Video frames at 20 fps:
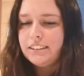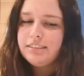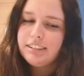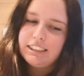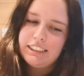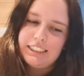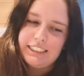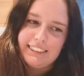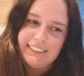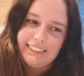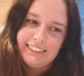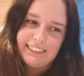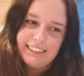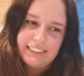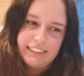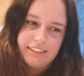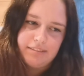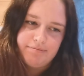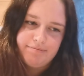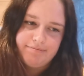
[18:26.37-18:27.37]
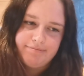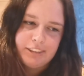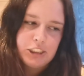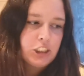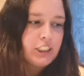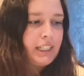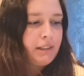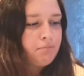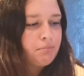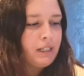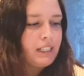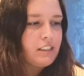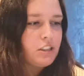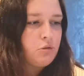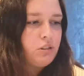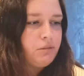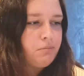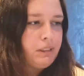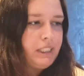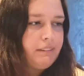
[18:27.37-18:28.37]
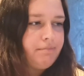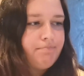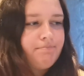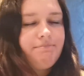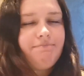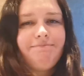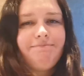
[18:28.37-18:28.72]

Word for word: Which is good and bad to admit.